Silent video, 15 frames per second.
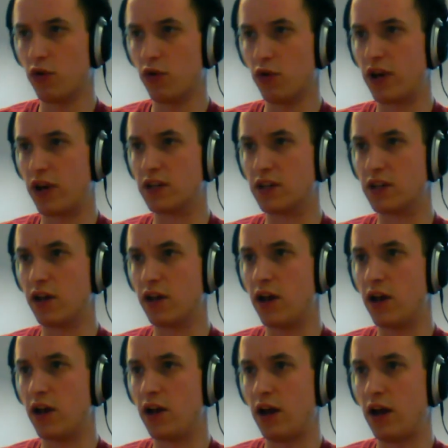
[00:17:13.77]
data,
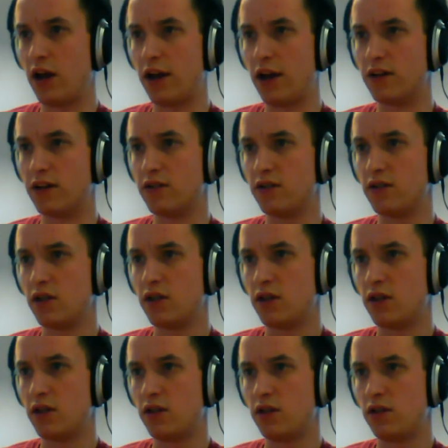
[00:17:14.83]
and
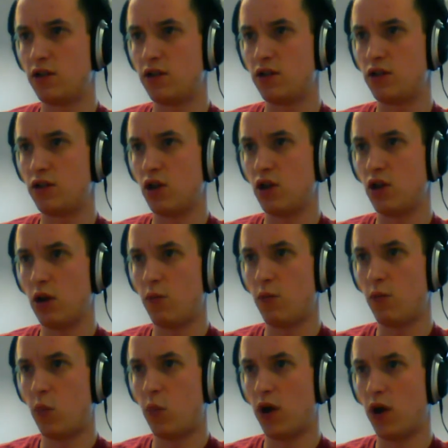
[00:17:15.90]
column
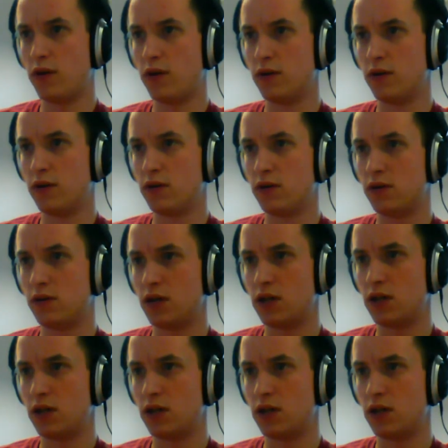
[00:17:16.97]
1 is